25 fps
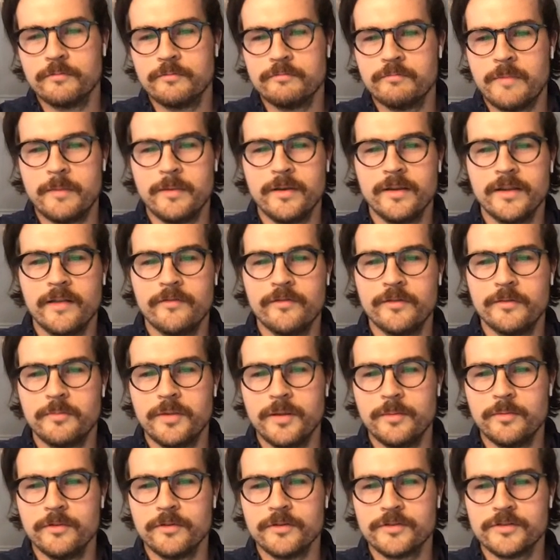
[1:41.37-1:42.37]
maybe 11
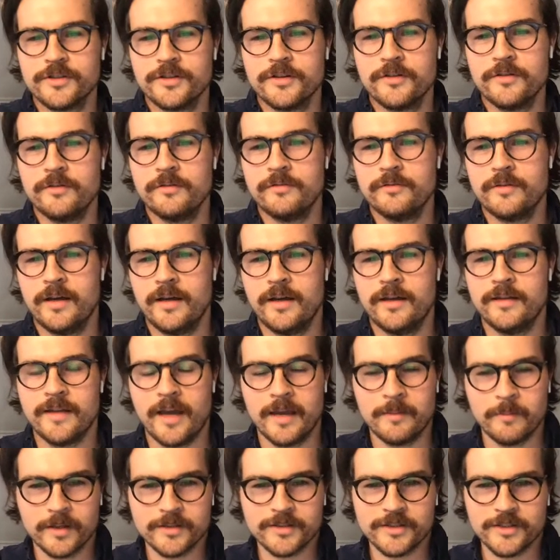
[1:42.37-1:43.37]
people or so, uh,
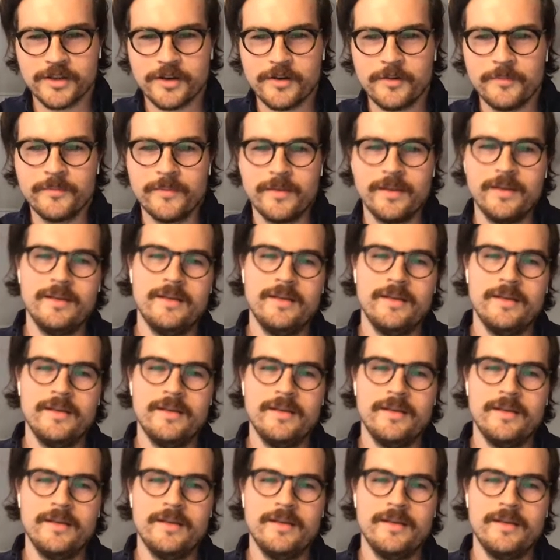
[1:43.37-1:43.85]
nine months ago.